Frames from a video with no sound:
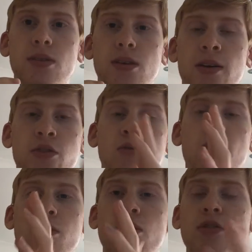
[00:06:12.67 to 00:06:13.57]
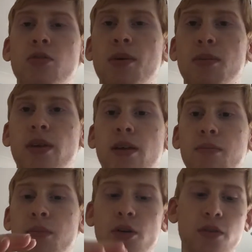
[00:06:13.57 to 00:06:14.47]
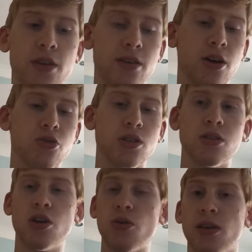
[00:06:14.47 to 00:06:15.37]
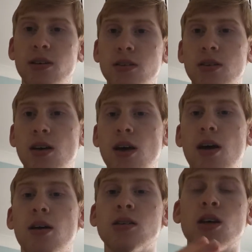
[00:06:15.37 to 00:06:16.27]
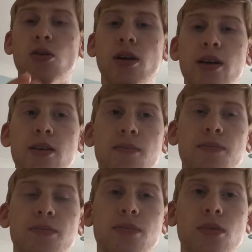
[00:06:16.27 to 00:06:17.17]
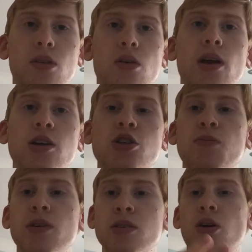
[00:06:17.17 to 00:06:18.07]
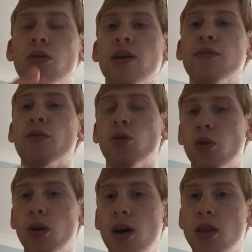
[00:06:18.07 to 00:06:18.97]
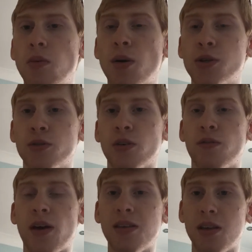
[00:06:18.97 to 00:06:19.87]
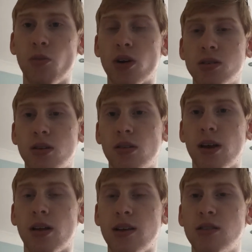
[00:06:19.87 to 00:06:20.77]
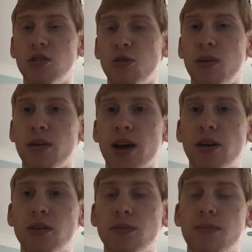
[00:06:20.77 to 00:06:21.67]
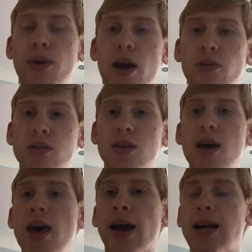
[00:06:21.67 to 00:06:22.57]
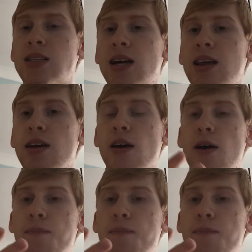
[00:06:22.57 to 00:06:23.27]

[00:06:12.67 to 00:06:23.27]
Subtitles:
You have to remember that both of these countries are doing this solely. It should be solely for purpose of defending Western and Eastern European powers against any